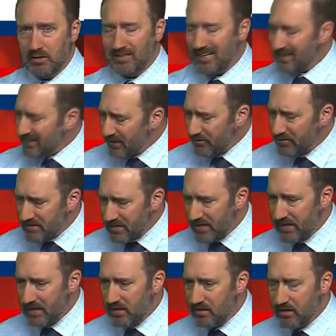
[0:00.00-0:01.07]
Not
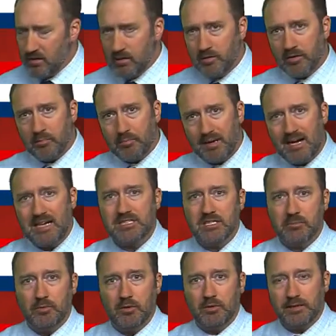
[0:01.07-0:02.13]
guaranteed, they're possible.